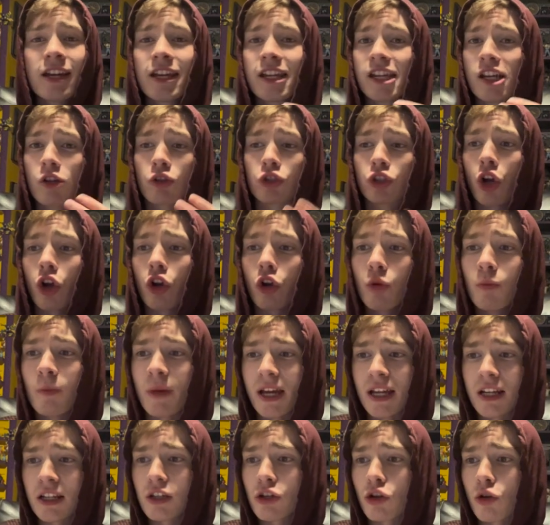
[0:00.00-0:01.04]
you know, Turtle
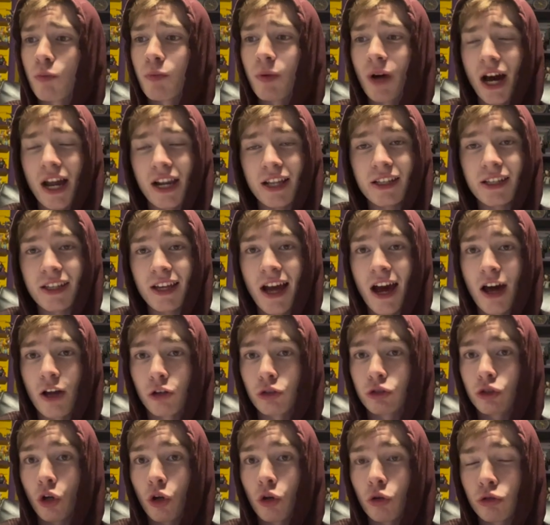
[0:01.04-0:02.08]
Mania or Body Count or
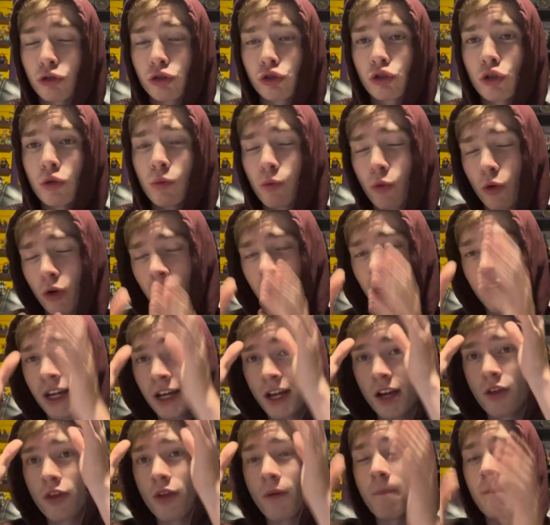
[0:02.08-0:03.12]
Turtle Soup where
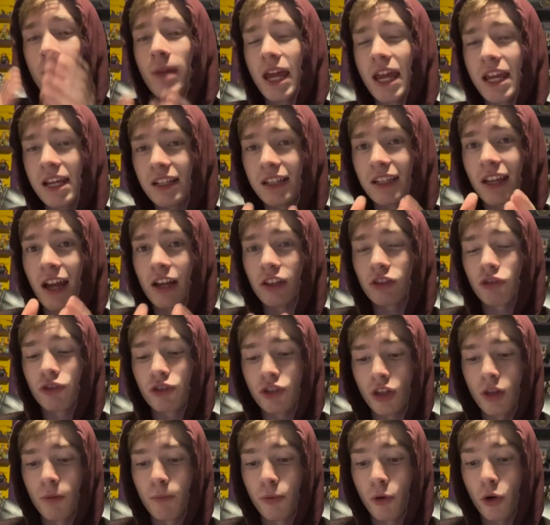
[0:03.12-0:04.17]
the main characters
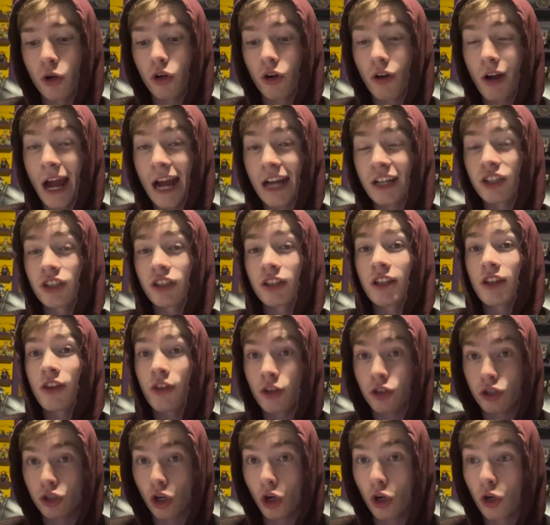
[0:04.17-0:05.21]
in the book are actually
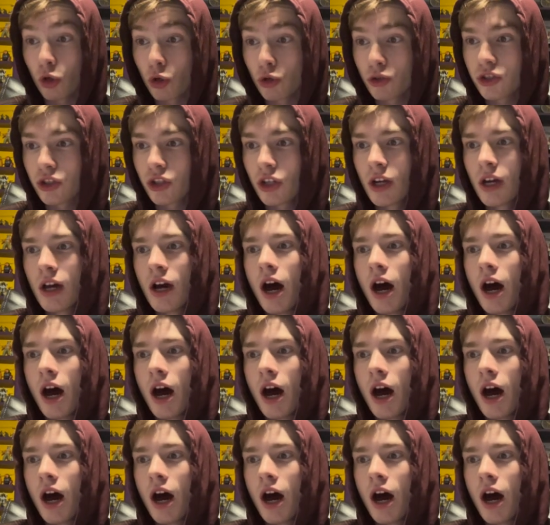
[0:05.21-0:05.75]
the turtles.